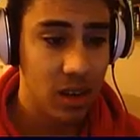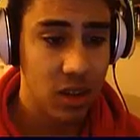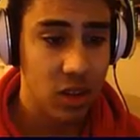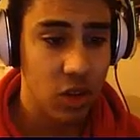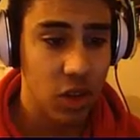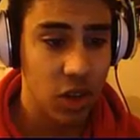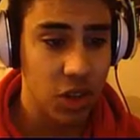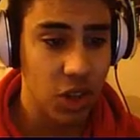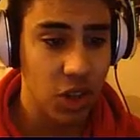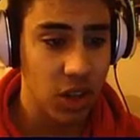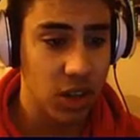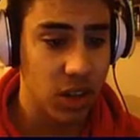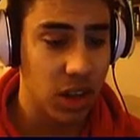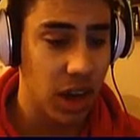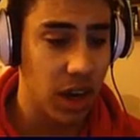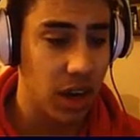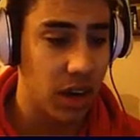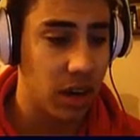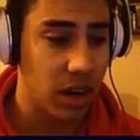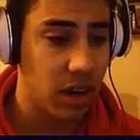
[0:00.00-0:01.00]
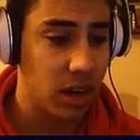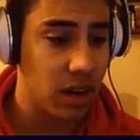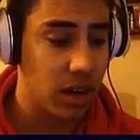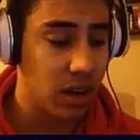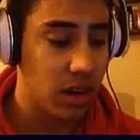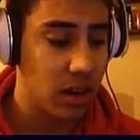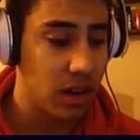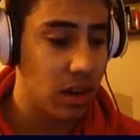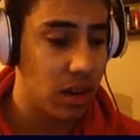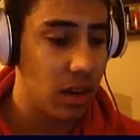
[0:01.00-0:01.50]
So it's not there.
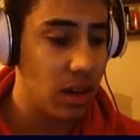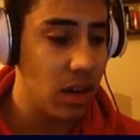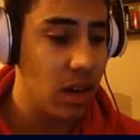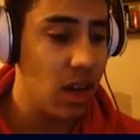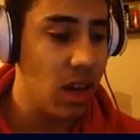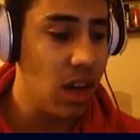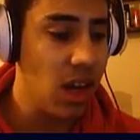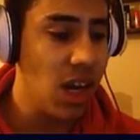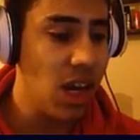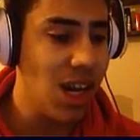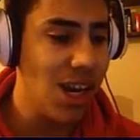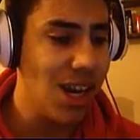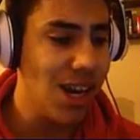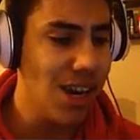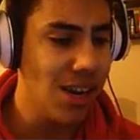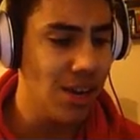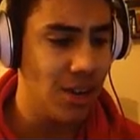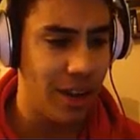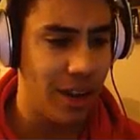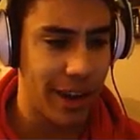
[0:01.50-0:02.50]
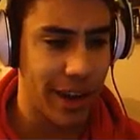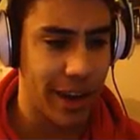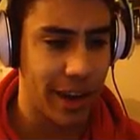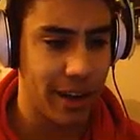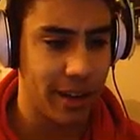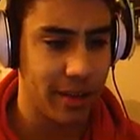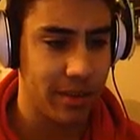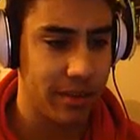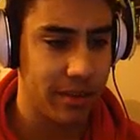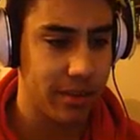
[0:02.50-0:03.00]
Oh, I
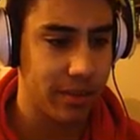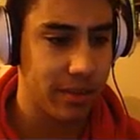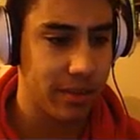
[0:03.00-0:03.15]
get it.